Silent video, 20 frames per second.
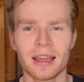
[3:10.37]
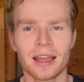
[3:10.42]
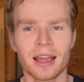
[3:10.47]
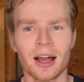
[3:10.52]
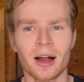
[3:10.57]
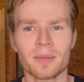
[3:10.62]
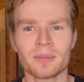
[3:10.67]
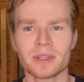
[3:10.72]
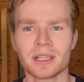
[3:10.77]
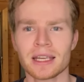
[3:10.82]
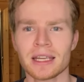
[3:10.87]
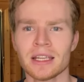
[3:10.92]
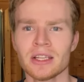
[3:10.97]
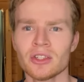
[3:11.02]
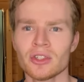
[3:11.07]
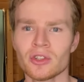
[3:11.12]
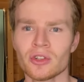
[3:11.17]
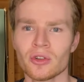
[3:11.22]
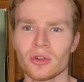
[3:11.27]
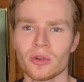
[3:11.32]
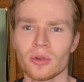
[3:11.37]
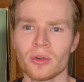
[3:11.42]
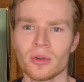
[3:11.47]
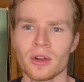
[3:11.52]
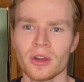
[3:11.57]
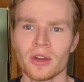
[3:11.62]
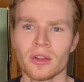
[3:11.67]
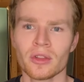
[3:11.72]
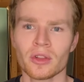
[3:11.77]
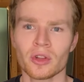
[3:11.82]
comes into
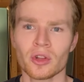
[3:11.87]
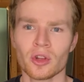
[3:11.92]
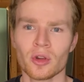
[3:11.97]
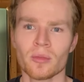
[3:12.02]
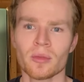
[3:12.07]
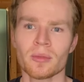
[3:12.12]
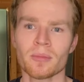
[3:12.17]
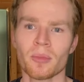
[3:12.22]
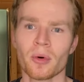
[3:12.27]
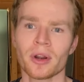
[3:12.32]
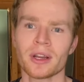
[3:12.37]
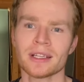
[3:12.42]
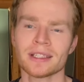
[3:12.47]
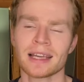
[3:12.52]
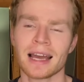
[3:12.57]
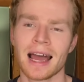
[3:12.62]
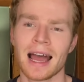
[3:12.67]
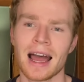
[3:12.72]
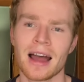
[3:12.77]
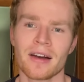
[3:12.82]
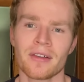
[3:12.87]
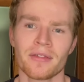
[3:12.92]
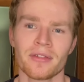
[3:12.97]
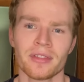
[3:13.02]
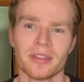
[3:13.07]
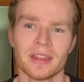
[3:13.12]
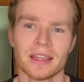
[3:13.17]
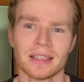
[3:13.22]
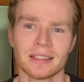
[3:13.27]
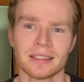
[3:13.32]
the human body to have
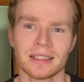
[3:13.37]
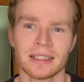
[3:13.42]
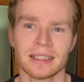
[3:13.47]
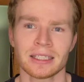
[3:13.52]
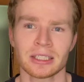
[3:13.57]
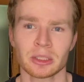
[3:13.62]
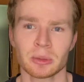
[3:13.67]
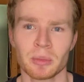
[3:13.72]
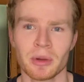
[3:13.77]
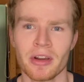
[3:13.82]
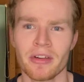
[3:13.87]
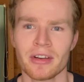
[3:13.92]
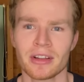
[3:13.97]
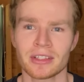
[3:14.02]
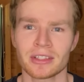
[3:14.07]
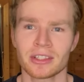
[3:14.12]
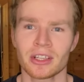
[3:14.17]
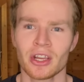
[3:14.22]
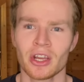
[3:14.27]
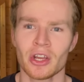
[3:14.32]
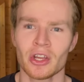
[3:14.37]
this experience.